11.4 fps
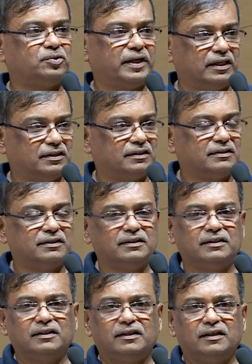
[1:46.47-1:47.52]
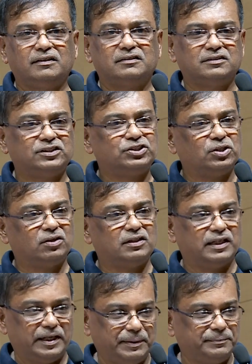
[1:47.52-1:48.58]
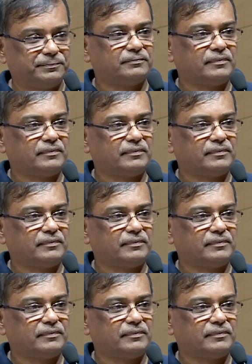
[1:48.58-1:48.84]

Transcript: together in such a short time.